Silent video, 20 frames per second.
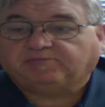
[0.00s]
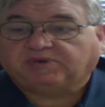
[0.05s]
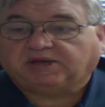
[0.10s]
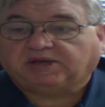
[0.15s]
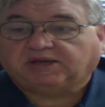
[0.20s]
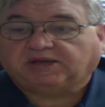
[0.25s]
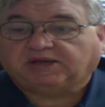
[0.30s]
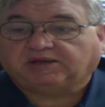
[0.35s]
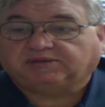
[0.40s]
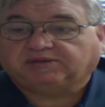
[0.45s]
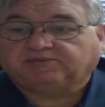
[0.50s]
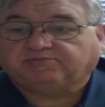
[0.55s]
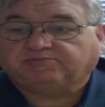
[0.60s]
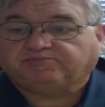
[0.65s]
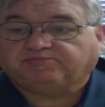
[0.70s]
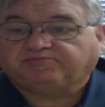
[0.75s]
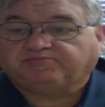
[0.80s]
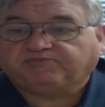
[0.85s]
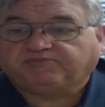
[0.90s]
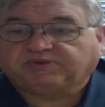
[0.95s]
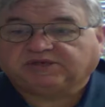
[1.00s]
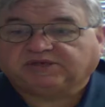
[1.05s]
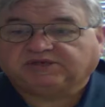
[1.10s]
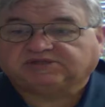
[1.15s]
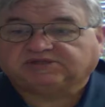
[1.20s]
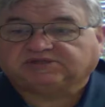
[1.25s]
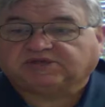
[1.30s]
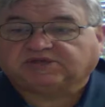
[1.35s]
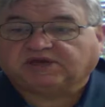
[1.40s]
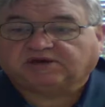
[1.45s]
and
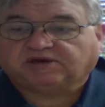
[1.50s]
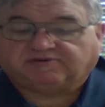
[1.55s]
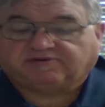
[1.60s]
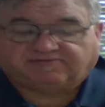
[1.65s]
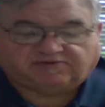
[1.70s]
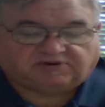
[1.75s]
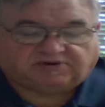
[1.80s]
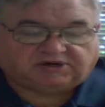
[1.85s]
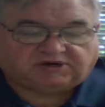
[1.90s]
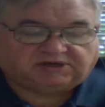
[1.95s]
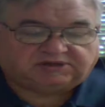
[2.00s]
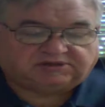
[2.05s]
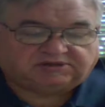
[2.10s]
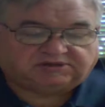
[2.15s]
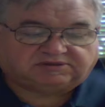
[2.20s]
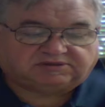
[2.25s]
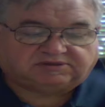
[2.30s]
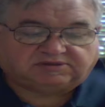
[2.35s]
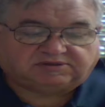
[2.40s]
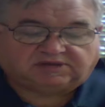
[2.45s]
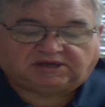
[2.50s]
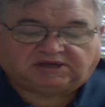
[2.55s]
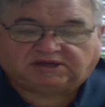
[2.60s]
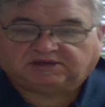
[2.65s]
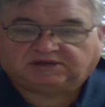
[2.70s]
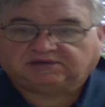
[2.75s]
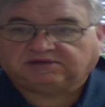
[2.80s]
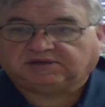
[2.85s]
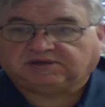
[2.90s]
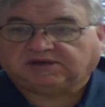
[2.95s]
his care for us,
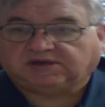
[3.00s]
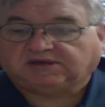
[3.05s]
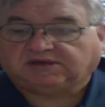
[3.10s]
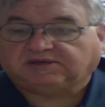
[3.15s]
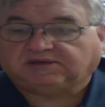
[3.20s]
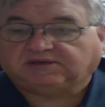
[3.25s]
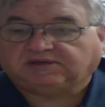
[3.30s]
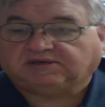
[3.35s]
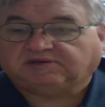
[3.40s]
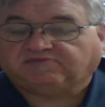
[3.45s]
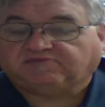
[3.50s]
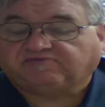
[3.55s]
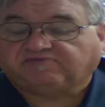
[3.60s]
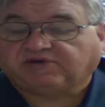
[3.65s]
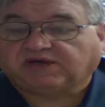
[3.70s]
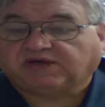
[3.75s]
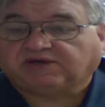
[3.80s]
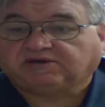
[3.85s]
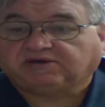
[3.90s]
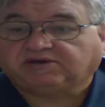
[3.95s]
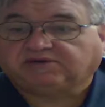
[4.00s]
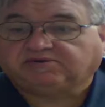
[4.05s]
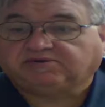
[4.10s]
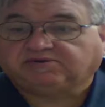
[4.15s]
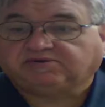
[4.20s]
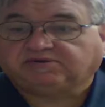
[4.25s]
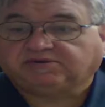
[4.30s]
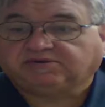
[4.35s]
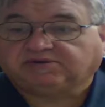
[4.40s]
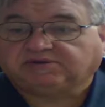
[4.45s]
and the
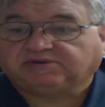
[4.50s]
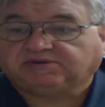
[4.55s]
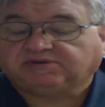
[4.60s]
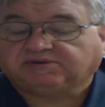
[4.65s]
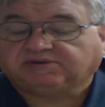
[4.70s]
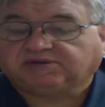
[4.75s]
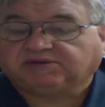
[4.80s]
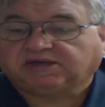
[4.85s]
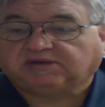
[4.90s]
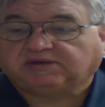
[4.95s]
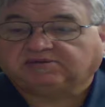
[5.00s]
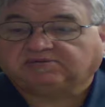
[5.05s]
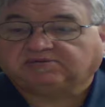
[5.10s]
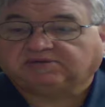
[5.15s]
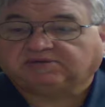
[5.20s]
value that,